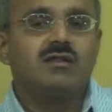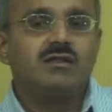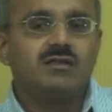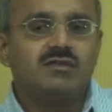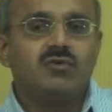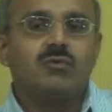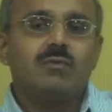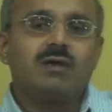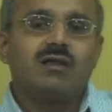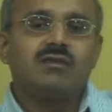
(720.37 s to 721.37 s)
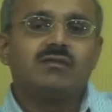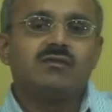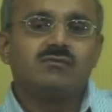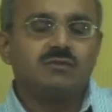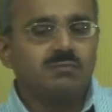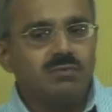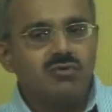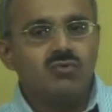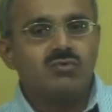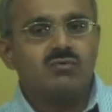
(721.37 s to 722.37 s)
is going to be marked with
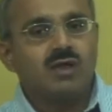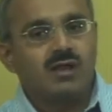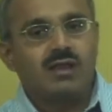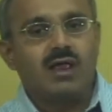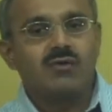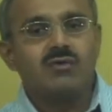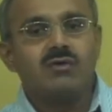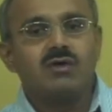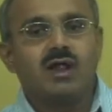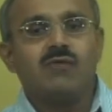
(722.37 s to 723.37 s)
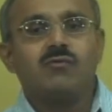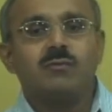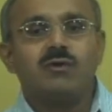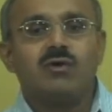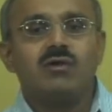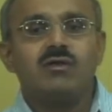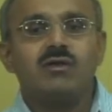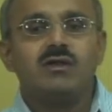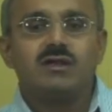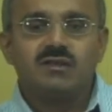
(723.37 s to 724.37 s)
blue and arrow and would be called a
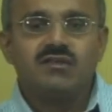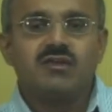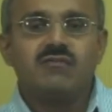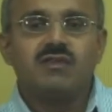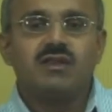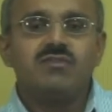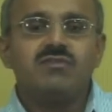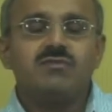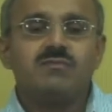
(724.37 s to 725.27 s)
discovery edge,